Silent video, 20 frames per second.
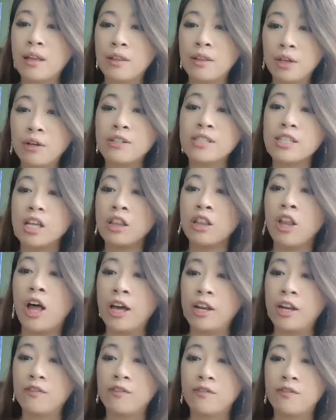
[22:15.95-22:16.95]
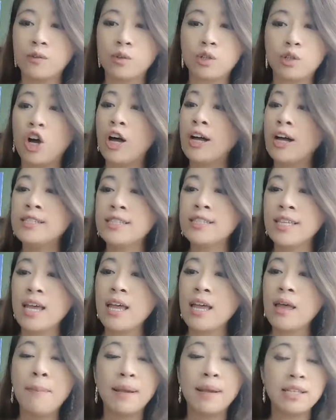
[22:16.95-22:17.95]
There's a lot of
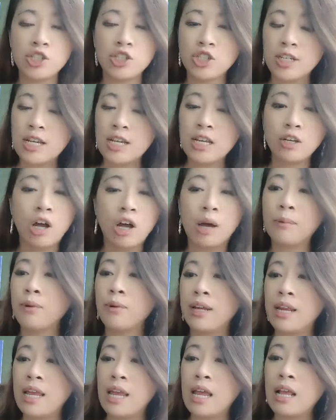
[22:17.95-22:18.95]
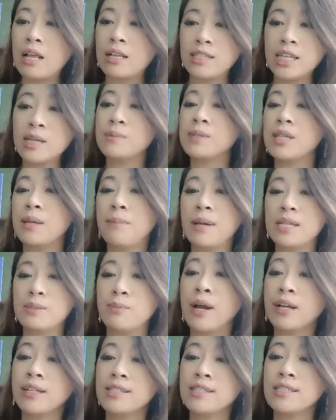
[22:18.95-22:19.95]
content, messaging, copywriting tips, and best
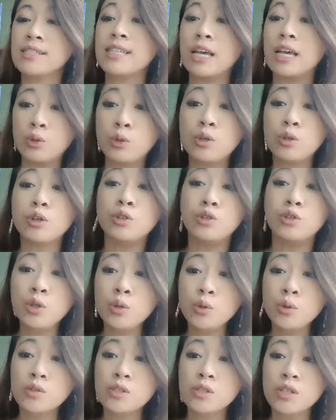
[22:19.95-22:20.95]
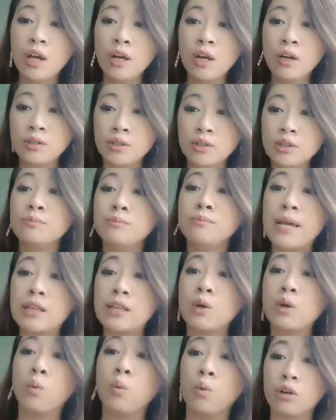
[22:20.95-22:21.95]
practices that you could use to
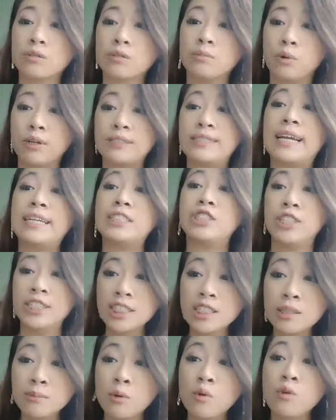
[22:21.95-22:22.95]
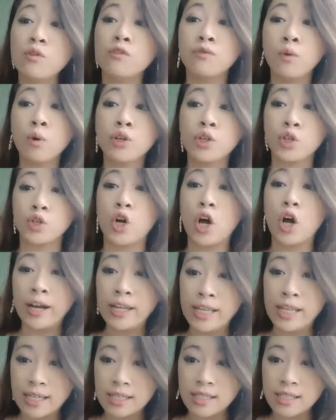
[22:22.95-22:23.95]
make the work more digestible for your
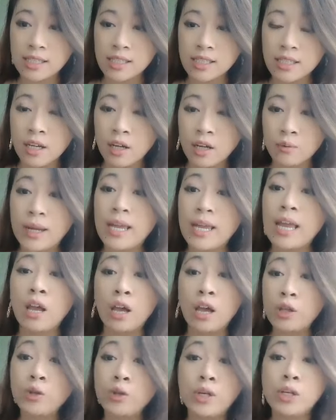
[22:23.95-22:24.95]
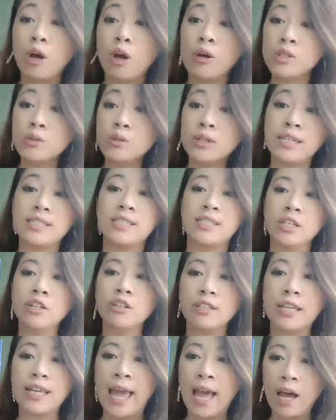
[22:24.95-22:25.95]
audience, right? you can also
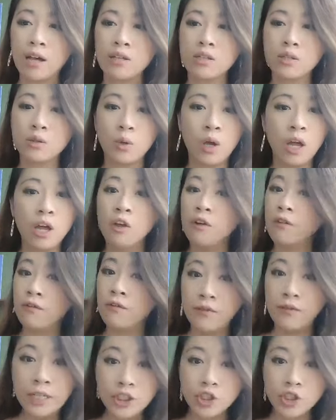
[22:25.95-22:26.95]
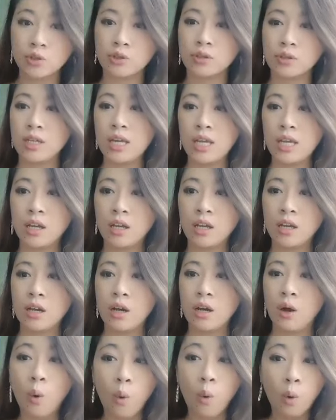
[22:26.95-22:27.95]
consider like how to visually
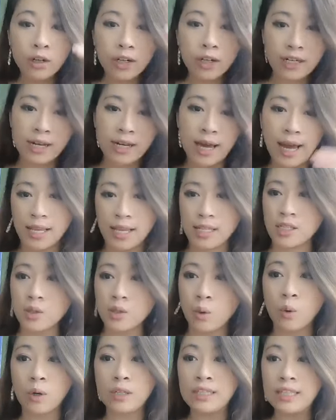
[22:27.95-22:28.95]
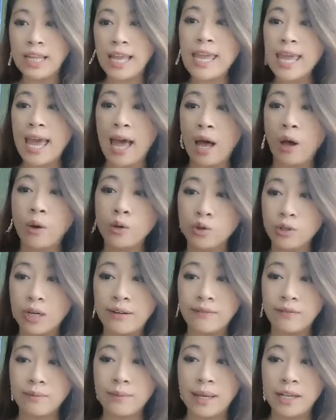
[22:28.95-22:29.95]
organize or lay out your
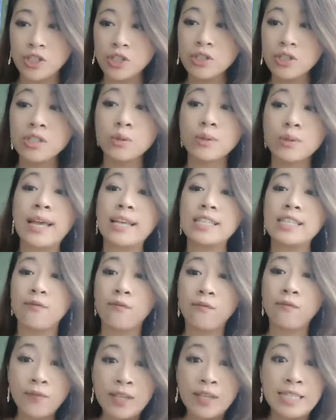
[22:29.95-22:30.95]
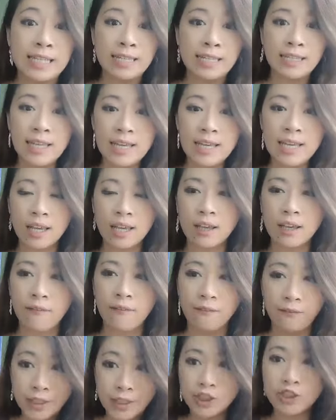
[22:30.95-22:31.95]
information so that it's physically,
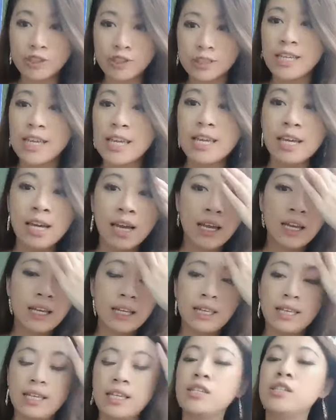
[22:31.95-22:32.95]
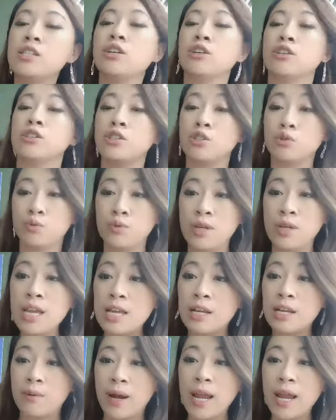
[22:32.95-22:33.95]
visually easier to
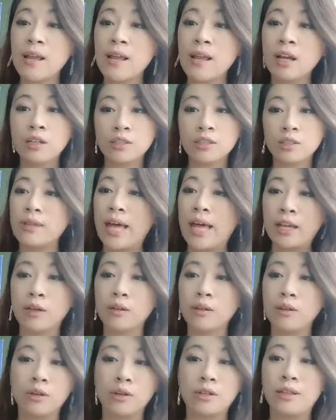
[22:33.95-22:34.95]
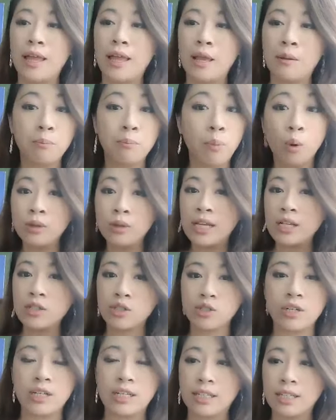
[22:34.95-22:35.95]
read, right? So that could look like bolding
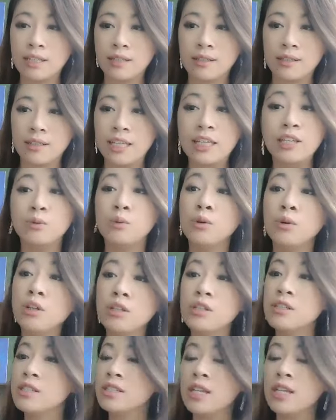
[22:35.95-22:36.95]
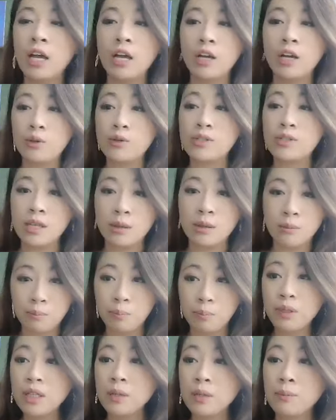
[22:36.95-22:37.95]
certain keywords, using
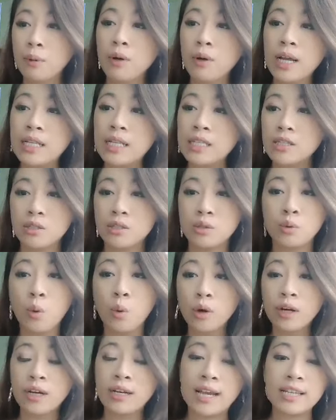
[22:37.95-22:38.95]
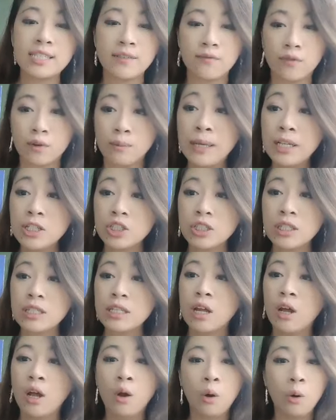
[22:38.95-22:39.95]
bullet points to organize
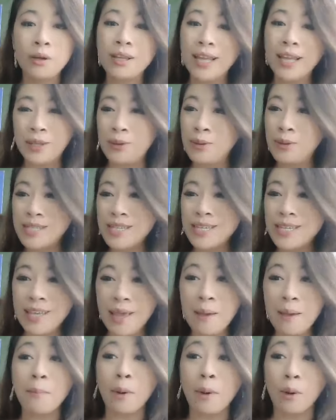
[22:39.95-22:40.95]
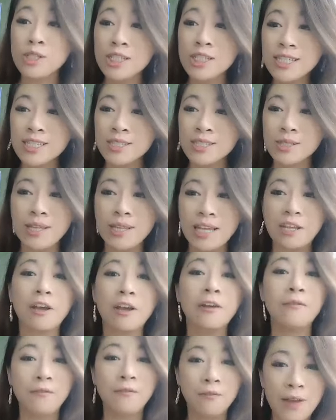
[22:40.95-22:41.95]
information, or like using emojis to like
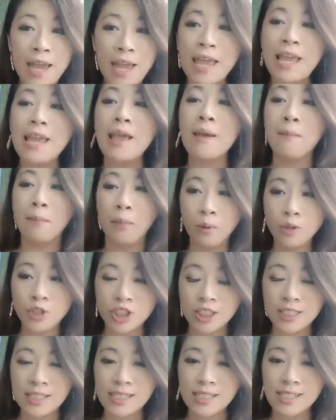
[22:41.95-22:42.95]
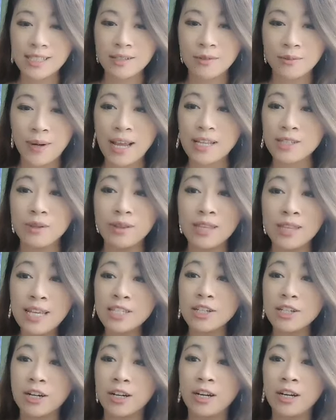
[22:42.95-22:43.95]
convey emotions, right? So
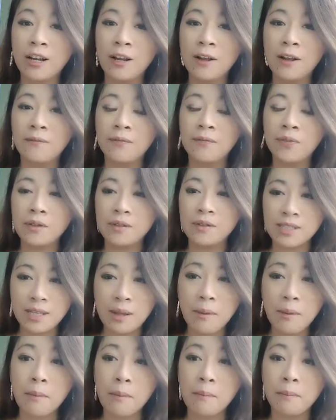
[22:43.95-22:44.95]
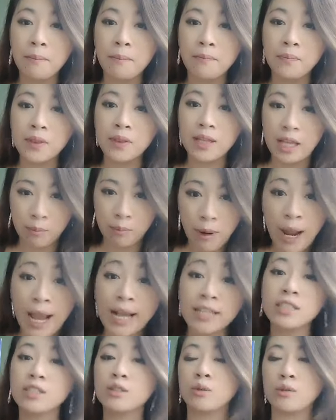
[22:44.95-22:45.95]
these are some like
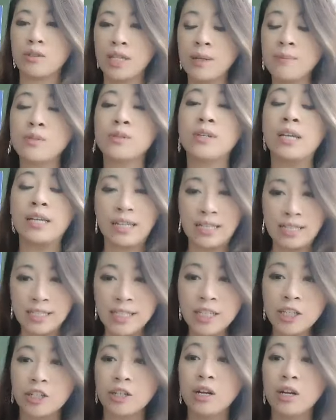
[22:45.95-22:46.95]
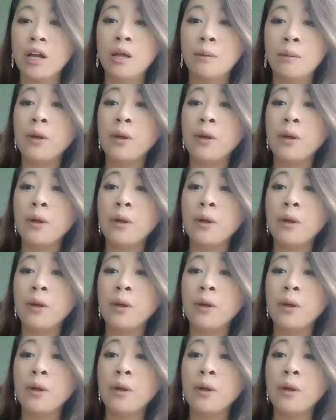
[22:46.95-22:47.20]
practical tips you can consider.